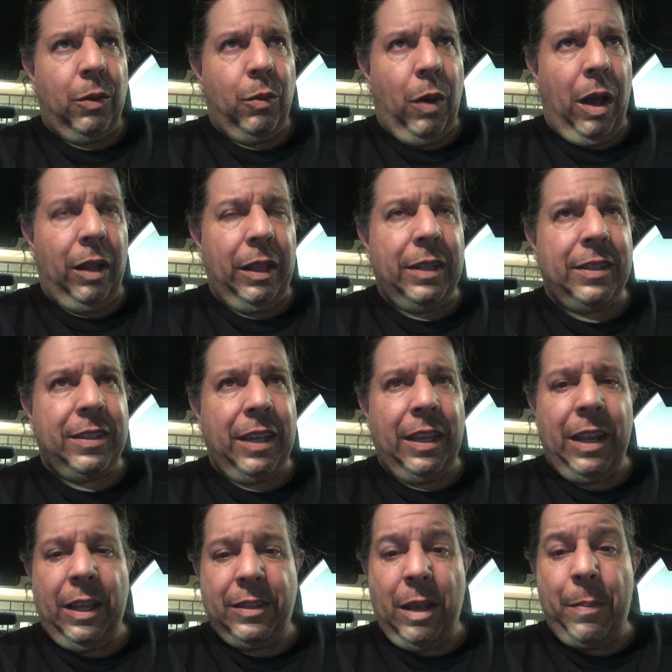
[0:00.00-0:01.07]
well, let's see
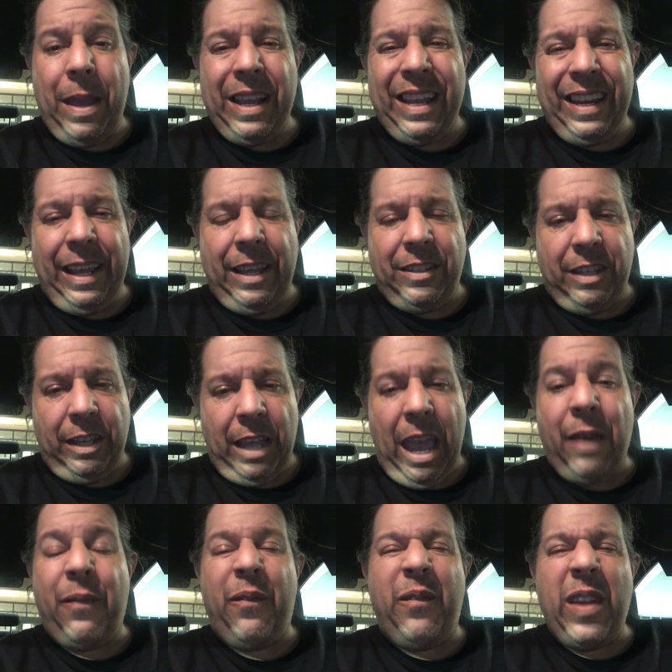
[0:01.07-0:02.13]
this. I make it easy.
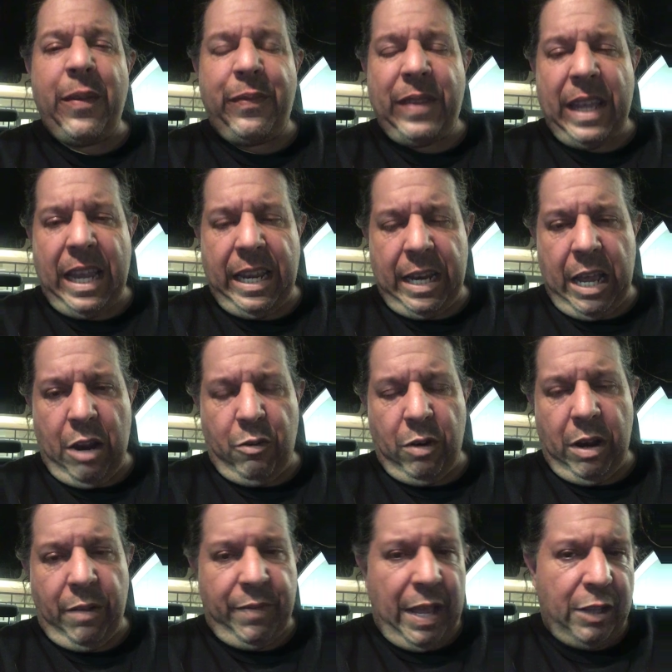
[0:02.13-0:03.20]
At
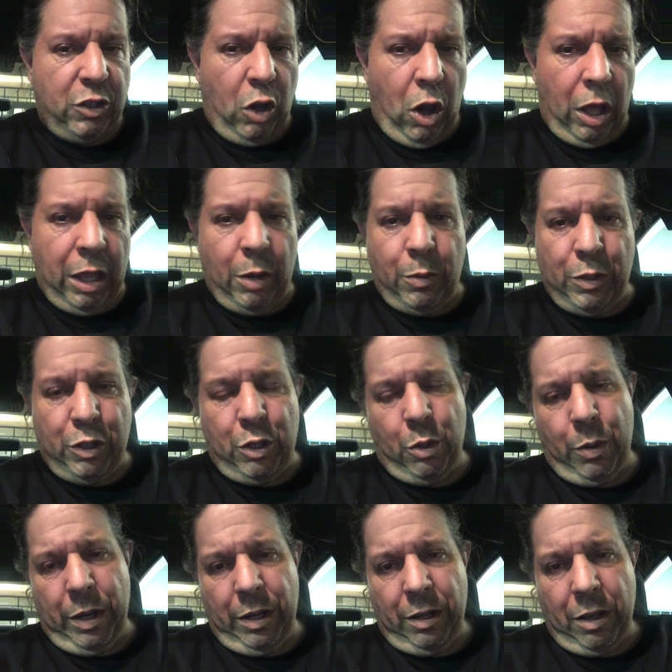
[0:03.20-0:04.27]
1500, if that's all I was
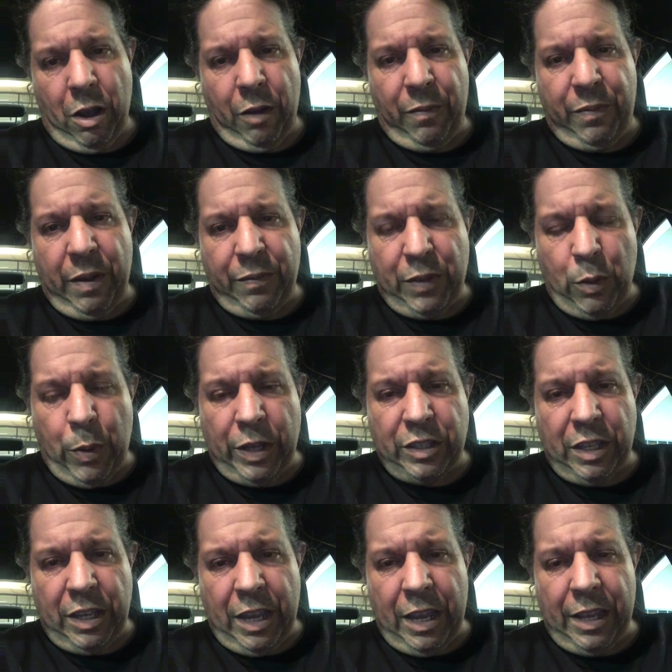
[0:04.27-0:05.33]
doing on 50
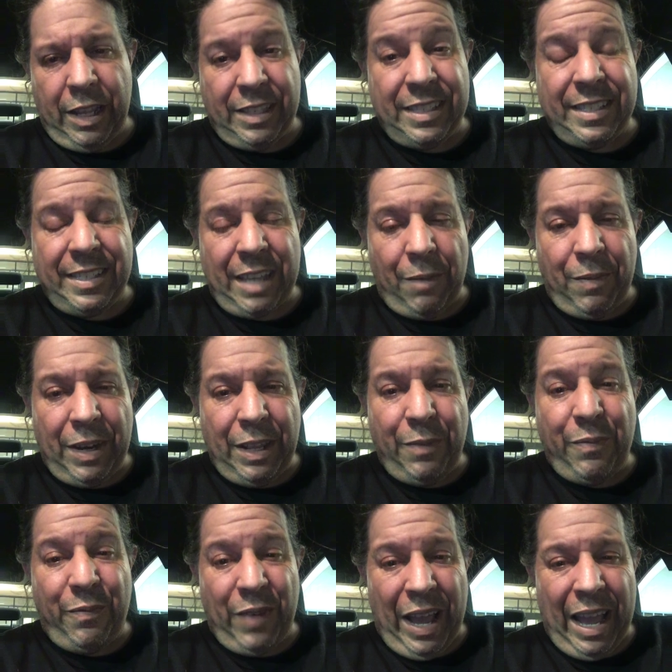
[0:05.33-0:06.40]
weeks a year, that's
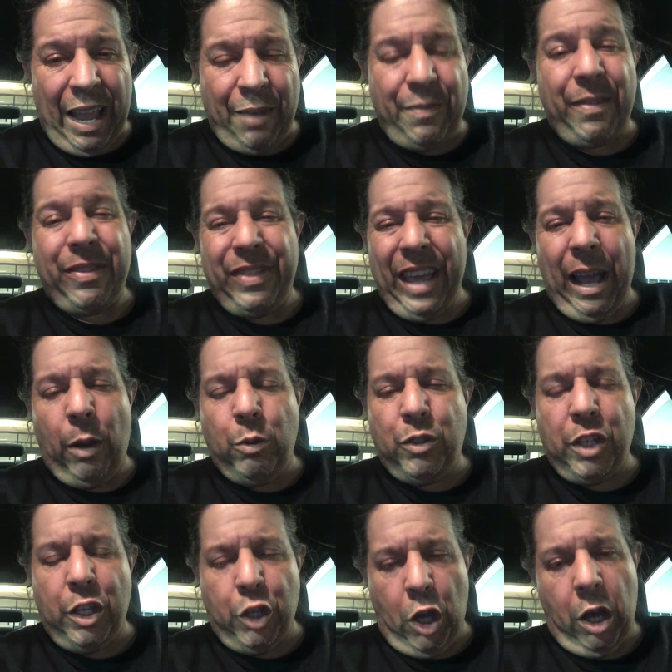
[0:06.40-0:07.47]

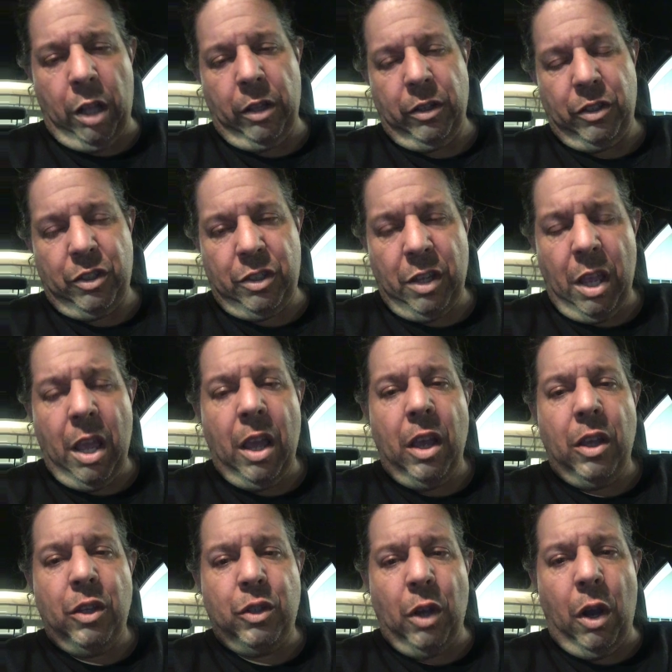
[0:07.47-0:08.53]
$75,000.
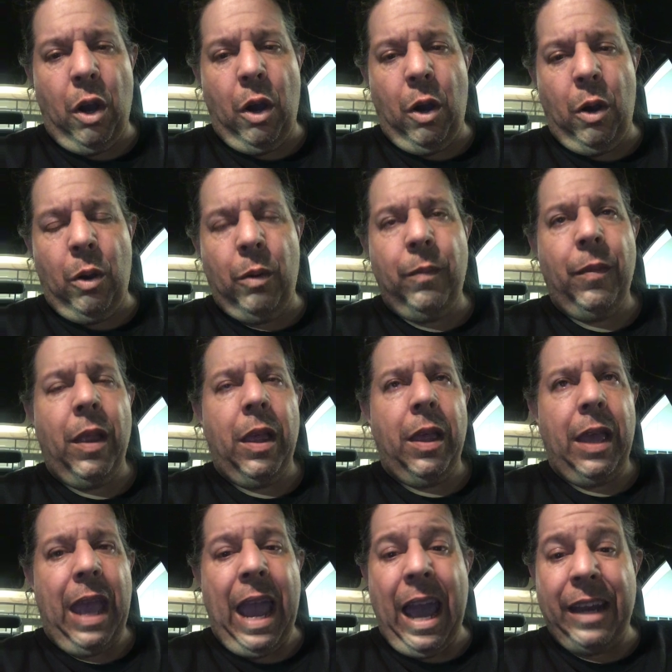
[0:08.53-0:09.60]
So
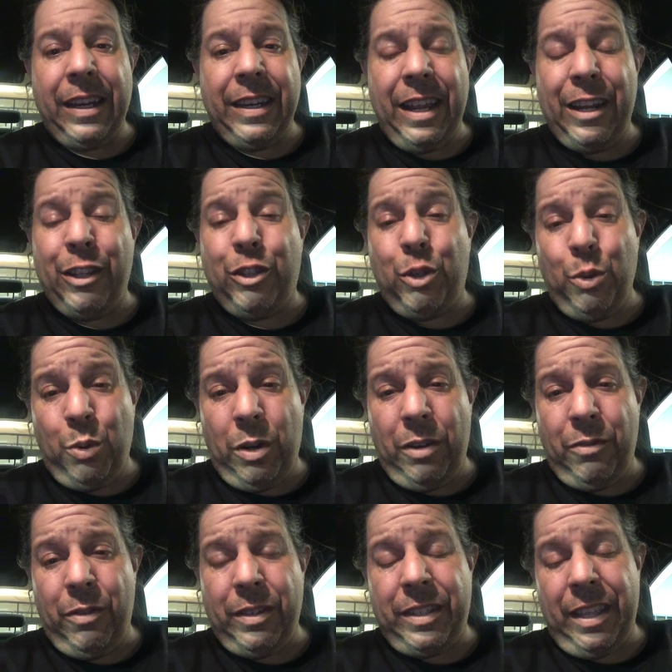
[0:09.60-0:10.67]
add another
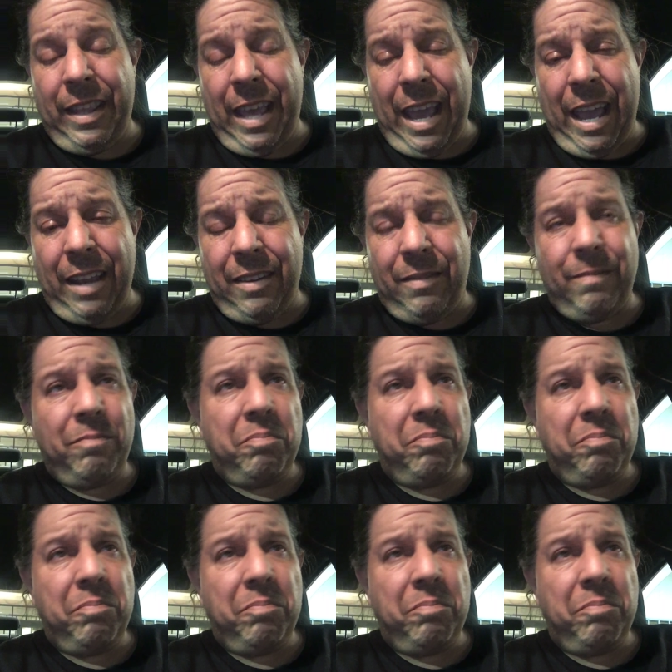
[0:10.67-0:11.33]
200 to that.